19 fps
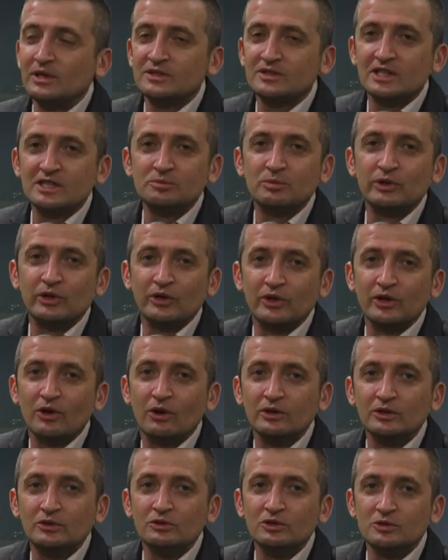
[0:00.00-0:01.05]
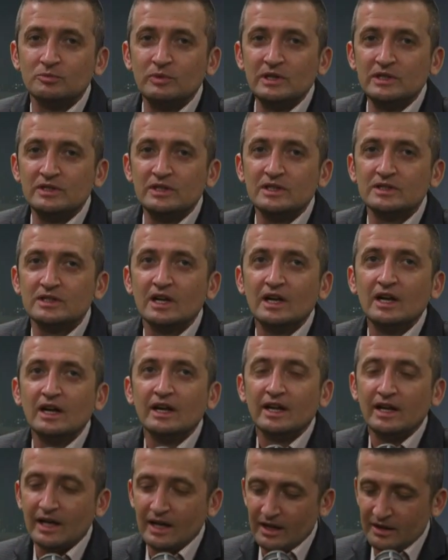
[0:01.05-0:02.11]
as this, but they're the only two species
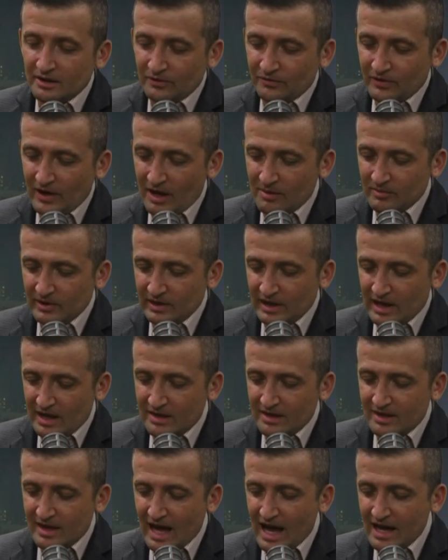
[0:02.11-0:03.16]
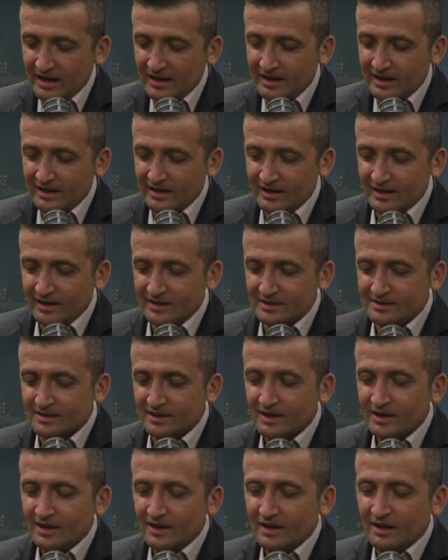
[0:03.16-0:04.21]
in the family, and that is
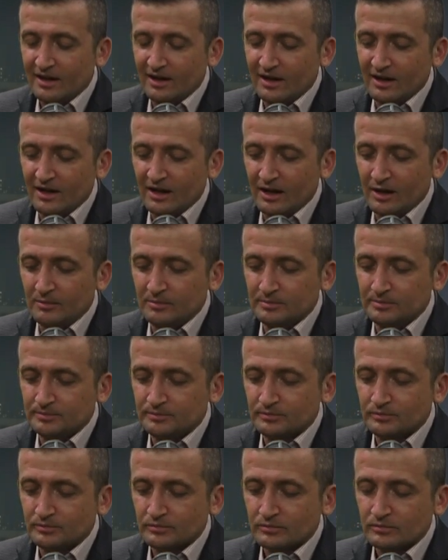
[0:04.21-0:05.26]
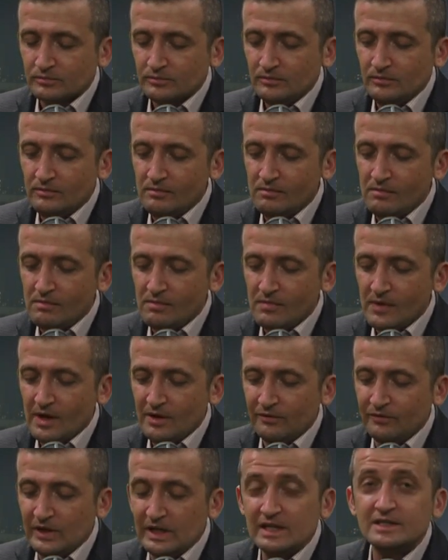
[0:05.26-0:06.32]
um,
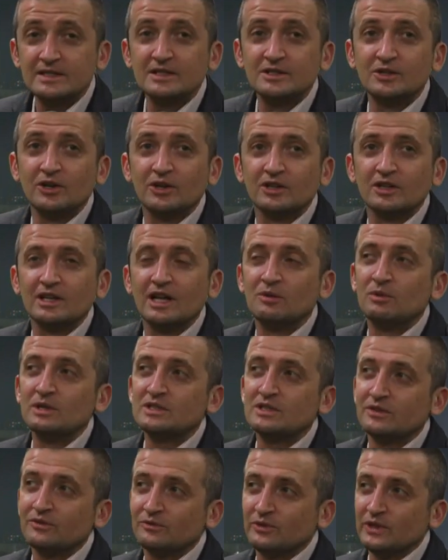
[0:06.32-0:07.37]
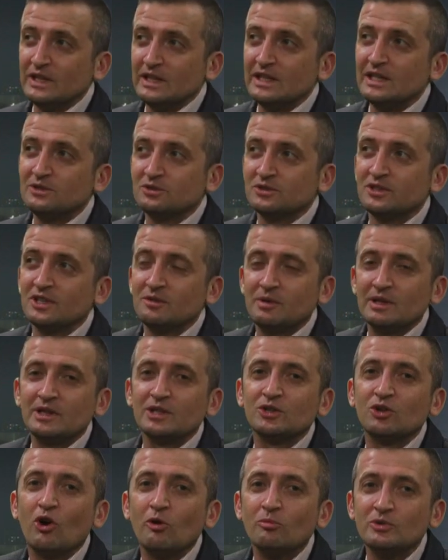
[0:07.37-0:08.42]
Venus's girdle. And what's really interesting about the
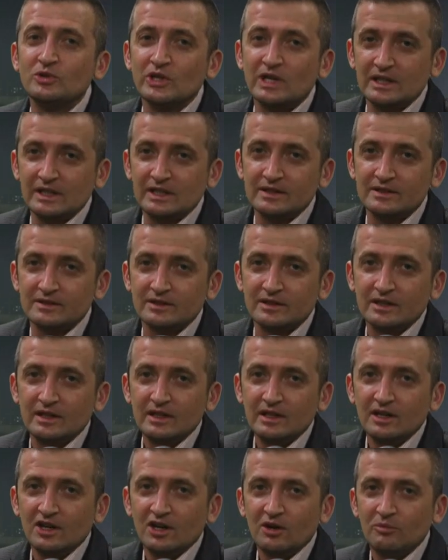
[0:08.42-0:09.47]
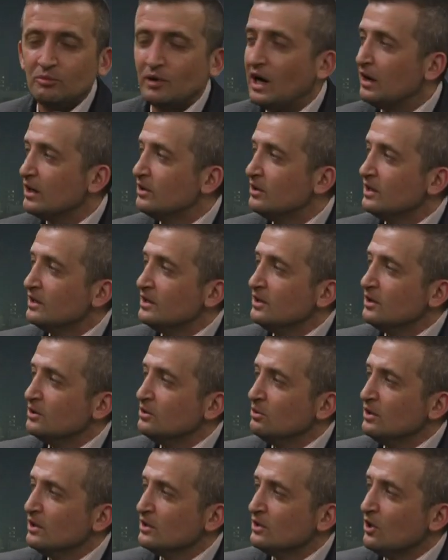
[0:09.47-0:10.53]
comb jellies, uh, you know,
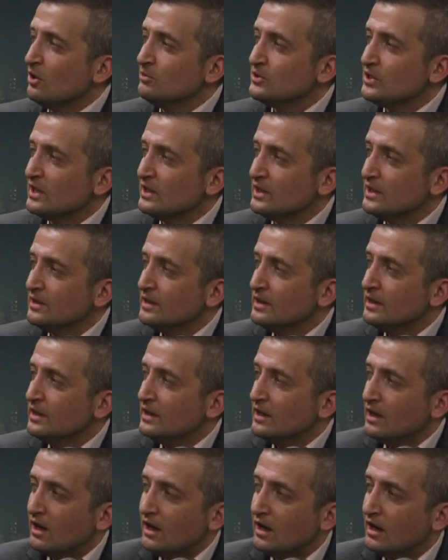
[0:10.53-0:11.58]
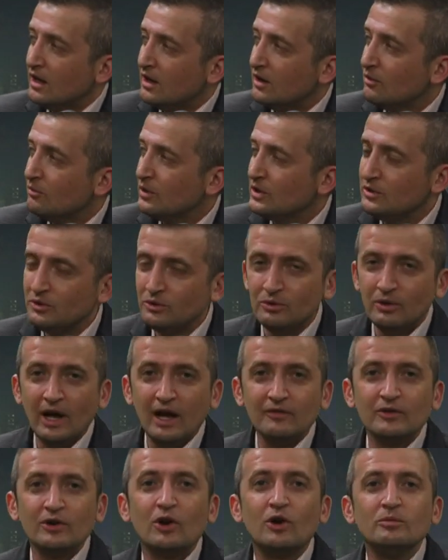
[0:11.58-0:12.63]
Google comb jelly. Uh, when you
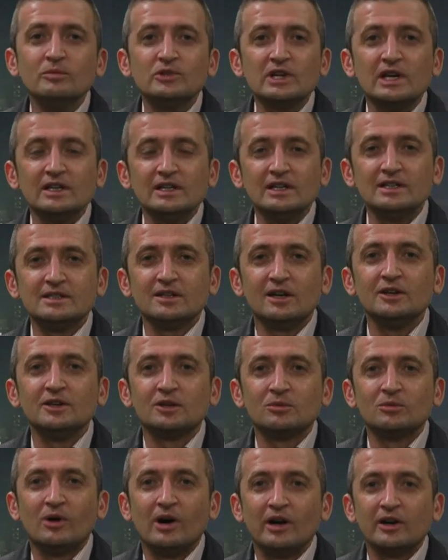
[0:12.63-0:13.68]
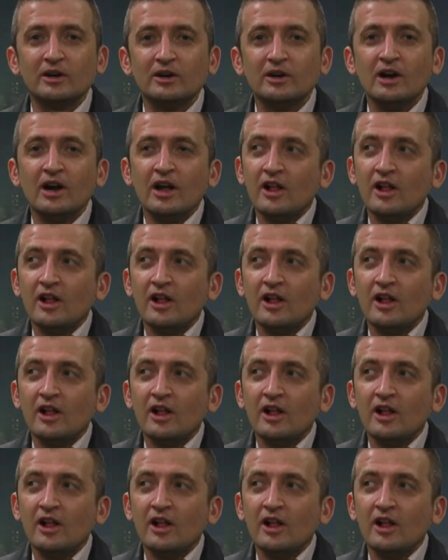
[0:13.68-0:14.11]
have comb jellies underwater,